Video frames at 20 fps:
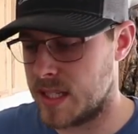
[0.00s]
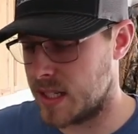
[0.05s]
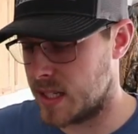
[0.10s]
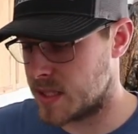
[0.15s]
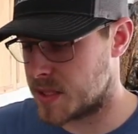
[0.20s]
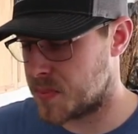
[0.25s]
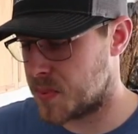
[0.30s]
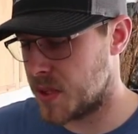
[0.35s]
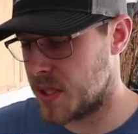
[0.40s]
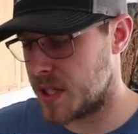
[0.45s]

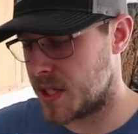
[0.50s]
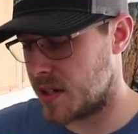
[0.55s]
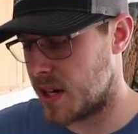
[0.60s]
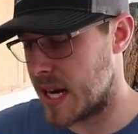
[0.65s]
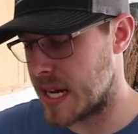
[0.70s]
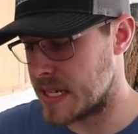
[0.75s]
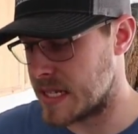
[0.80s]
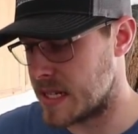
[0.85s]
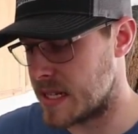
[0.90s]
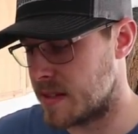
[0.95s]
it's pretty
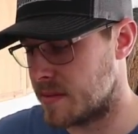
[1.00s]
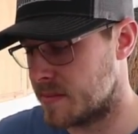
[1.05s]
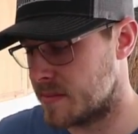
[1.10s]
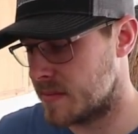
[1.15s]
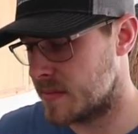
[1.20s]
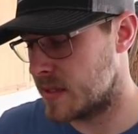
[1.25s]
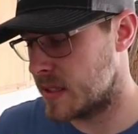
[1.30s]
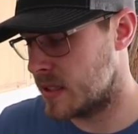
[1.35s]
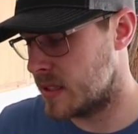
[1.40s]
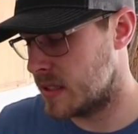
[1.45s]
crazy,
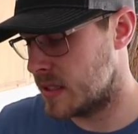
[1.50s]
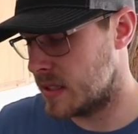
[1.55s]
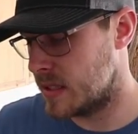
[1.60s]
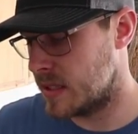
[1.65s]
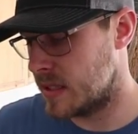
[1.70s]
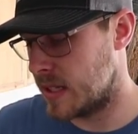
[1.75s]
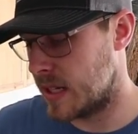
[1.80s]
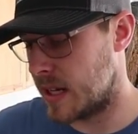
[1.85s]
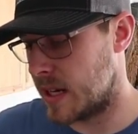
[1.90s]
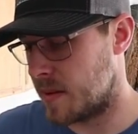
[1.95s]

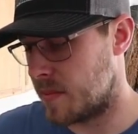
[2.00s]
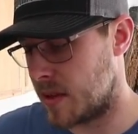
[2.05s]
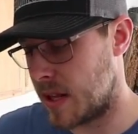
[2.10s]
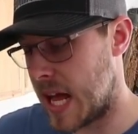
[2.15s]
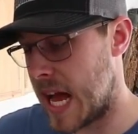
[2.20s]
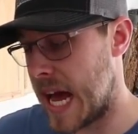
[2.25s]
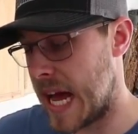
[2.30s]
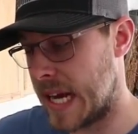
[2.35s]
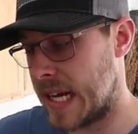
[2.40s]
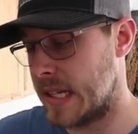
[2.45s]
and I'm
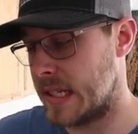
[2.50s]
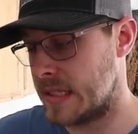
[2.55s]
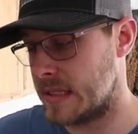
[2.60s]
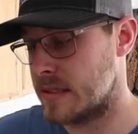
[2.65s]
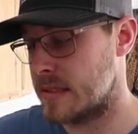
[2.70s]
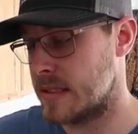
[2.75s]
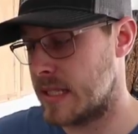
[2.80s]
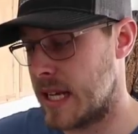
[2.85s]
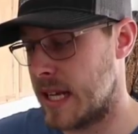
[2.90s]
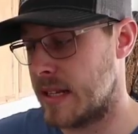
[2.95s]
glad
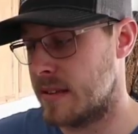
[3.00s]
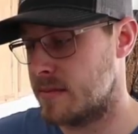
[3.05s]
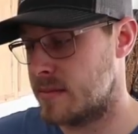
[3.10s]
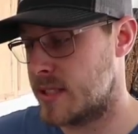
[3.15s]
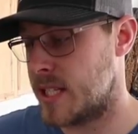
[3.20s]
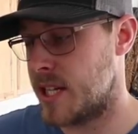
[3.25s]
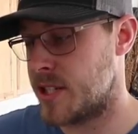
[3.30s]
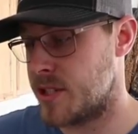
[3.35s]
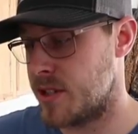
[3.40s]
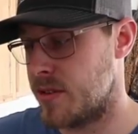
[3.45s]

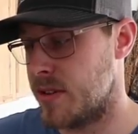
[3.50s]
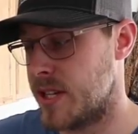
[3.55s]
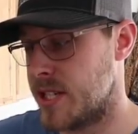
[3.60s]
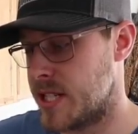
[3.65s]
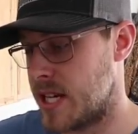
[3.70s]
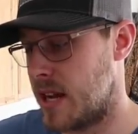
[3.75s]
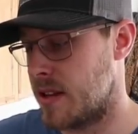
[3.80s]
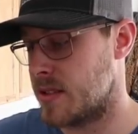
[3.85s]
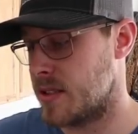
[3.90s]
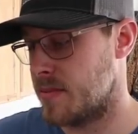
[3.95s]
that Tetra
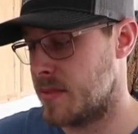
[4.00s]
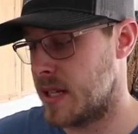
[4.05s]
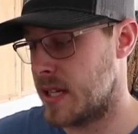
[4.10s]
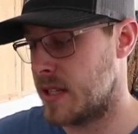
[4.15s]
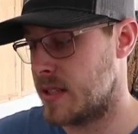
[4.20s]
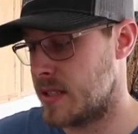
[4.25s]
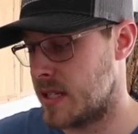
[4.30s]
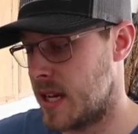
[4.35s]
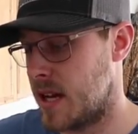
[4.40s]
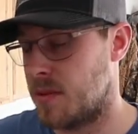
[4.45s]
reached out to
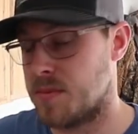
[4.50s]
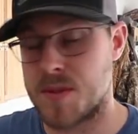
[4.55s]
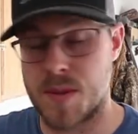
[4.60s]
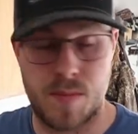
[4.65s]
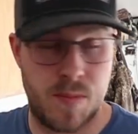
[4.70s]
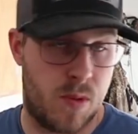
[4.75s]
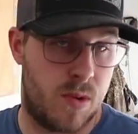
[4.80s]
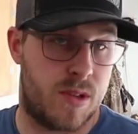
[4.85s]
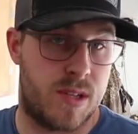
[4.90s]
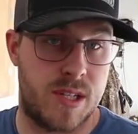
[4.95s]
me to help
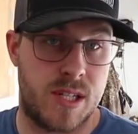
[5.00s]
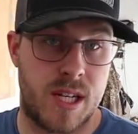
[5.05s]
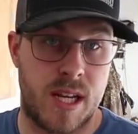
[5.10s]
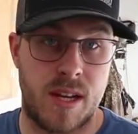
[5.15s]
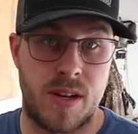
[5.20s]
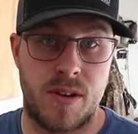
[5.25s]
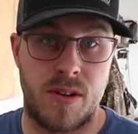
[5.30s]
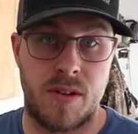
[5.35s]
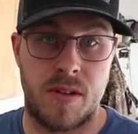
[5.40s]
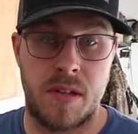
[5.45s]
support the
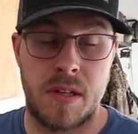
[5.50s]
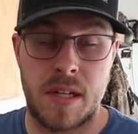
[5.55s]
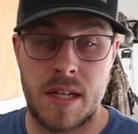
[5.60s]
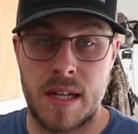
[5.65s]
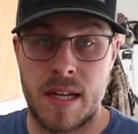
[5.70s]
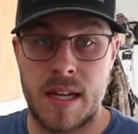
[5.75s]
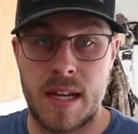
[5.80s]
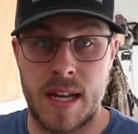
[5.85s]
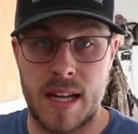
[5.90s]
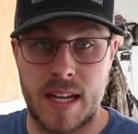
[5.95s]
channel
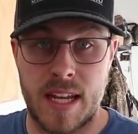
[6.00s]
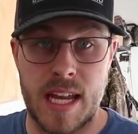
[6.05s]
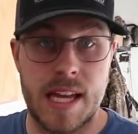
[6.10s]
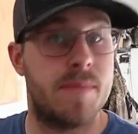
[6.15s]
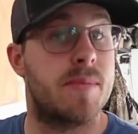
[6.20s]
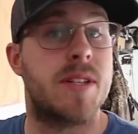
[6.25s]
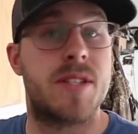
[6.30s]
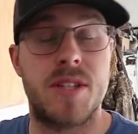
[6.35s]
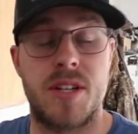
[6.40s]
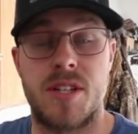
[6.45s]
and
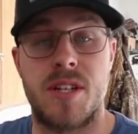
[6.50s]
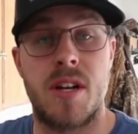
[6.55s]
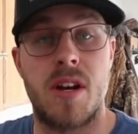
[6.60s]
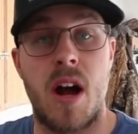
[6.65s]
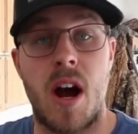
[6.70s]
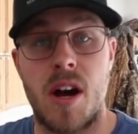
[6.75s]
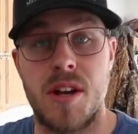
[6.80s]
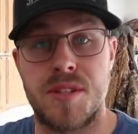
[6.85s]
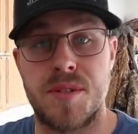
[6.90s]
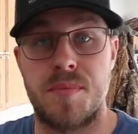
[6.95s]
gave me such an
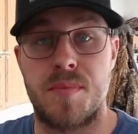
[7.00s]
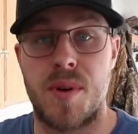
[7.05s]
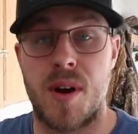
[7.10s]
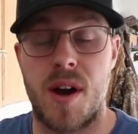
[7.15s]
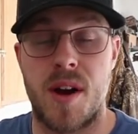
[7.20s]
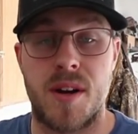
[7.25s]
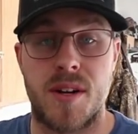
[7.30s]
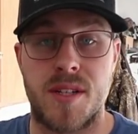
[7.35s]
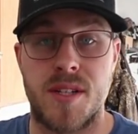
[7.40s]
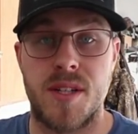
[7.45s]
awesome
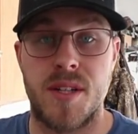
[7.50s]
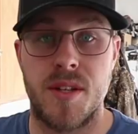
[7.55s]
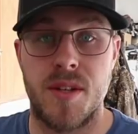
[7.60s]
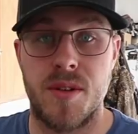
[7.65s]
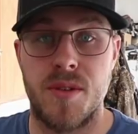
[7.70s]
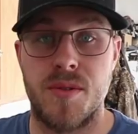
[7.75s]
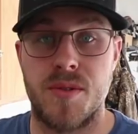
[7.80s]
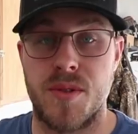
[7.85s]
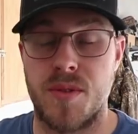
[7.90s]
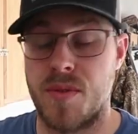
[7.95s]
product to
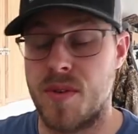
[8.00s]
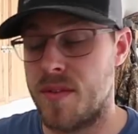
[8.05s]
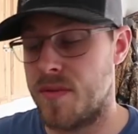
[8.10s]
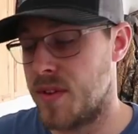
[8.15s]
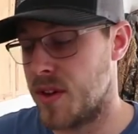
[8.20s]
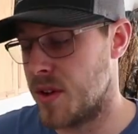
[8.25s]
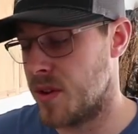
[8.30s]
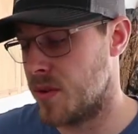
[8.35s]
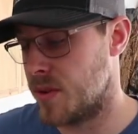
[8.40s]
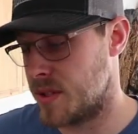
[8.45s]
use and
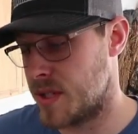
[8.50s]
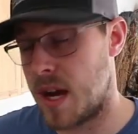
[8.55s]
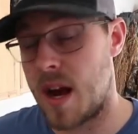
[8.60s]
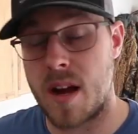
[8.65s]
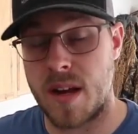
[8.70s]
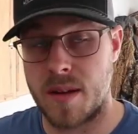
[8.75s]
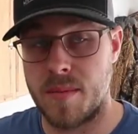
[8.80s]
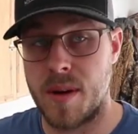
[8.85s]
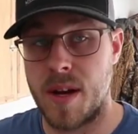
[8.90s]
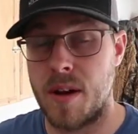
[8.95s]
review and
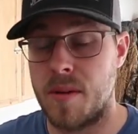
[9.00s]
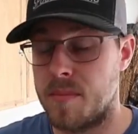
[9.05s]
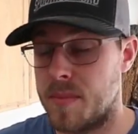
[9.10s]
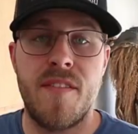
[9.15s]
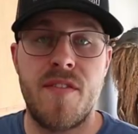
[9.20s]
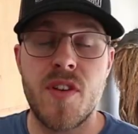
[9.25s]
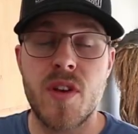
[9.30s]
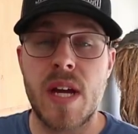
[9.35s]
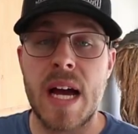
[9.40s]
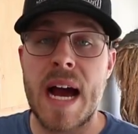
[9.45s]
talk about.
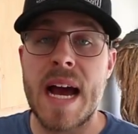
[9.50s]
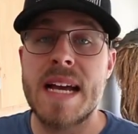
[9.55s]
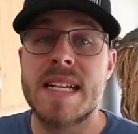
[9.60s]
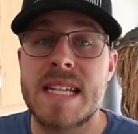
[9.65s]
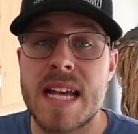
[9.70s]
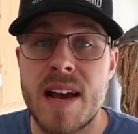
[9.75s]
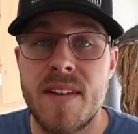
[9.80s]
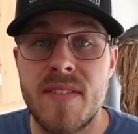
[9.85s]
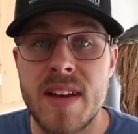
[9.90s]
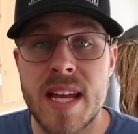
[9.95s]
If you
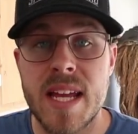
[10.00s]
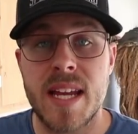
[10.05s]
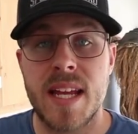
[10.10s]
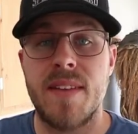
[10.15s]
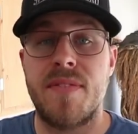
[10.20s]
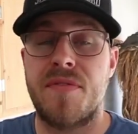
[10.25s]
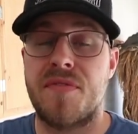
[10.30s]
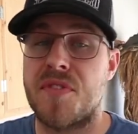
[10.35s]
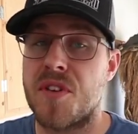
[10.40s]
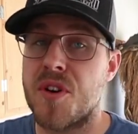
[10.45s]
guys have
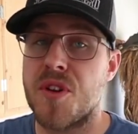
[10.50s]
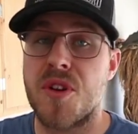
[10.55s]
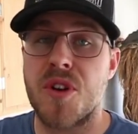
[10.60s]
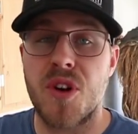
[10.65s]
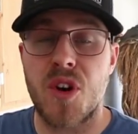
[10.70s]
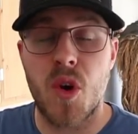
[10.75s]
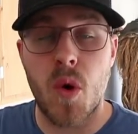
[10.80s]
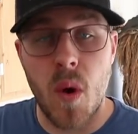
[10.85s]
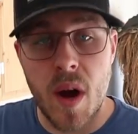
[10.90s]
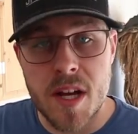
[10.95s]
any
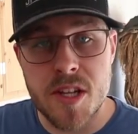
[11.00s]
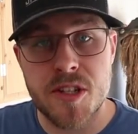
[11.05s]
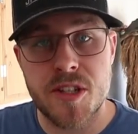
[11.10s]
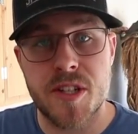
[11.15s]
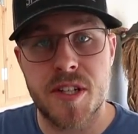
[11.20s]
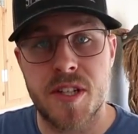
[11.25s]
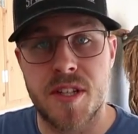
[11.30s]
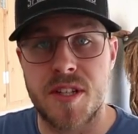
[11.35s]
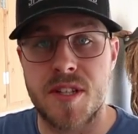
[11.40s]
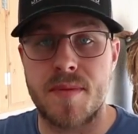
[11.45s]
further
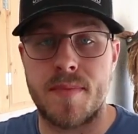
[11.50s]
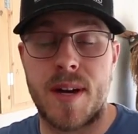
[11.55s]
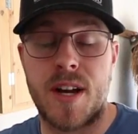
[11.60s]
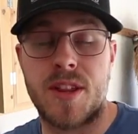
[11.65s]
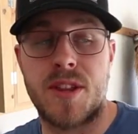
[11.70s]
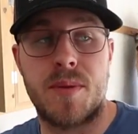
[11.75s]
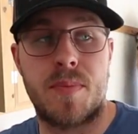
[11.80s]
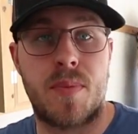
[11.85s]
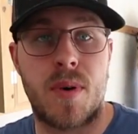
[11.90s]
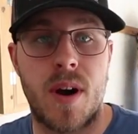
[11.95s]
questions
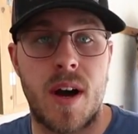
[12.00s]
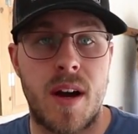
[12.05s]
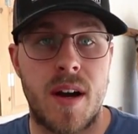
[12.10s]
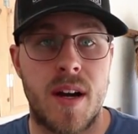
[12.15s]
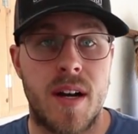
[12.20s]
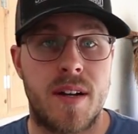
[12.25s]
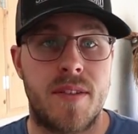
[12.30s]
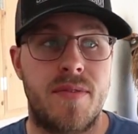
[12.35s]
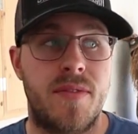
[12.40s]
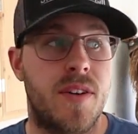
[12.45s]
about the
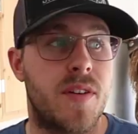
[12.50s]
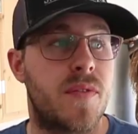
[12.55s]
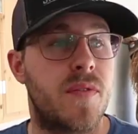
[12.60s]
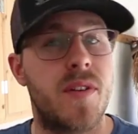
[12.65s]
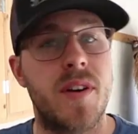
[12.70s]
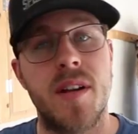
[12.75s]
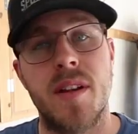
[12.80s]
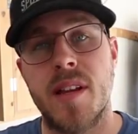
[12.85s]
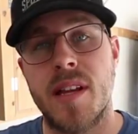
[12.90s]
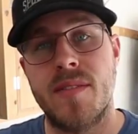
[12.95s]
product, feel
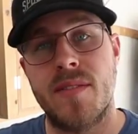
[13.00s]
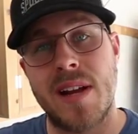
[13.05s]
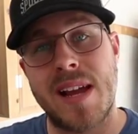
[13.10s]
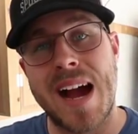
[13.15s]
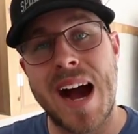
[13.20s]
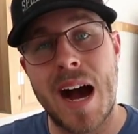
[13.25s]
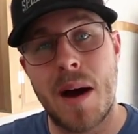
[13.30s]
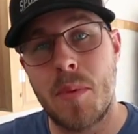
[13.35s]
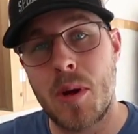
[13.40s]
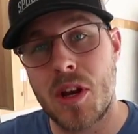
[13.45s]
free to leave a
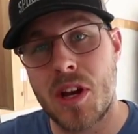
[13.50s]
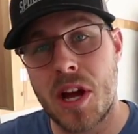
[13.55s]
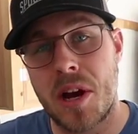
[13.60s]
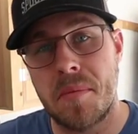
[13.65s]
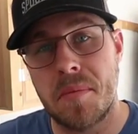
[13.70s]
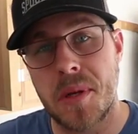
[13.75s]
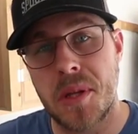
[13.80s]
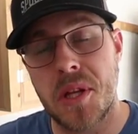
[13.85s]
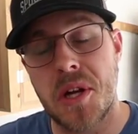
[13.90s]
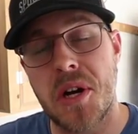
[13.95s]
comment
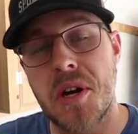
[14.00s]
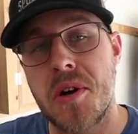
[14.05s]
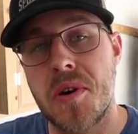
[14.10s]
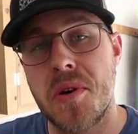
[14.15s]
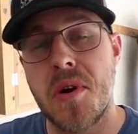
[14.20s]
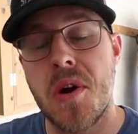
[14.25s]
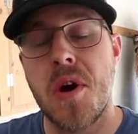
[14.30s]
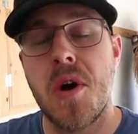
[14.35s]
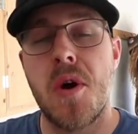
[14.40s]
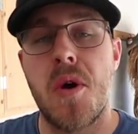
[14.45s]
down
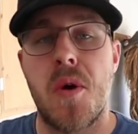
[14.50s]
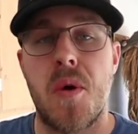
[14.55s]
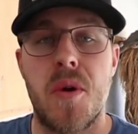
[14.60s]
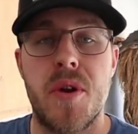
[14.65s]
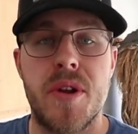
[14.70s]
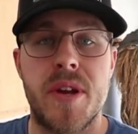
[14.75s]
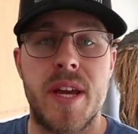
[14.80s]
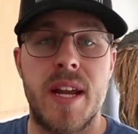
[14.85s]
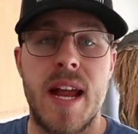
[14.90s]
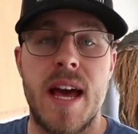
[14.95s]
below, or
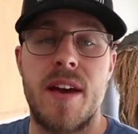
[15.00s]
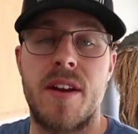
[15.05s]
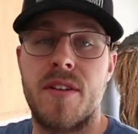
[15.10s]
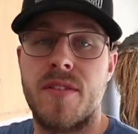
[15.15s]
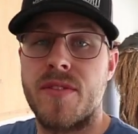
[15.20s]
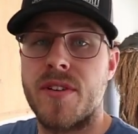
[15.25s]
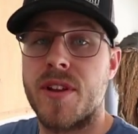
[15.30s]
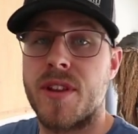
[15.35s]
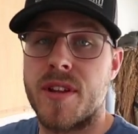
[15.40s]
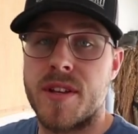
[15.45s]
you can head
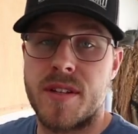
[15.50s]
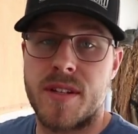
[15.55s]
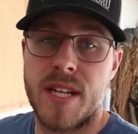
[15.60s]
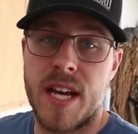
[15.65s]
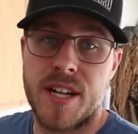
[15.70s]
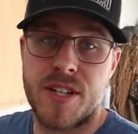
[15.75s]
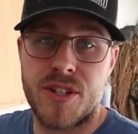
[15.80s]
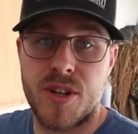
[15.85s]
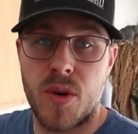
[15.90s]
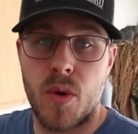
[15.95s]
over to the
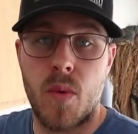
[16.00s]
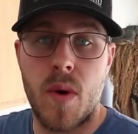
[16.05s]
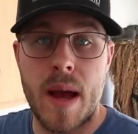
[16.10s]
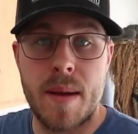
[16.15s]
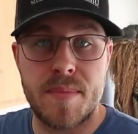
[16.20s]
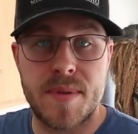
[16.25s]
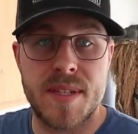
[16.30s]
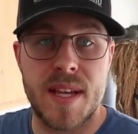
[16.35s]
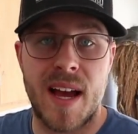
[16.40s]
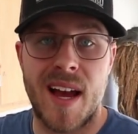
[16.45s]
Tetra
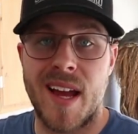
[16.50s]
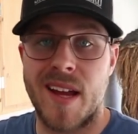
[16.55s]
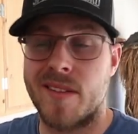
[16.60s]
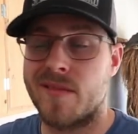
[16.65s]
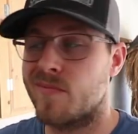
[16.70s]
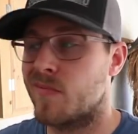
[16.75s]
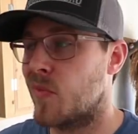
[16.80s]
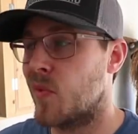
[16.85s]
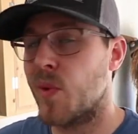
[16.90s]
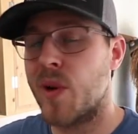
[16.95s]
website,
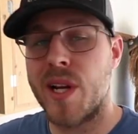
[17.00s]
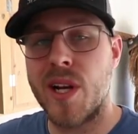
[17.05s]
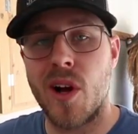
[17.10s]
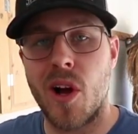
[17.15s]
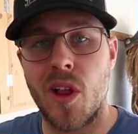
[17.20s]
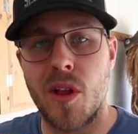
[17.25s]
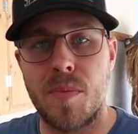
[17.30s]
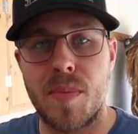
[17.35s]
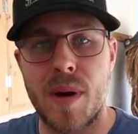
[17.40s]
read all